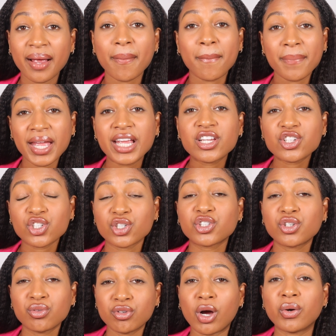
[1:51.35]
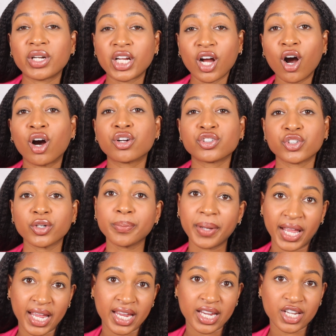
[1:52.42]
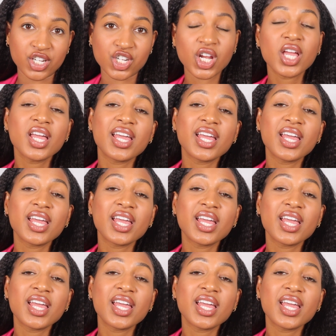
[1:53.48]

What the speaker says: make sure you note it on your page.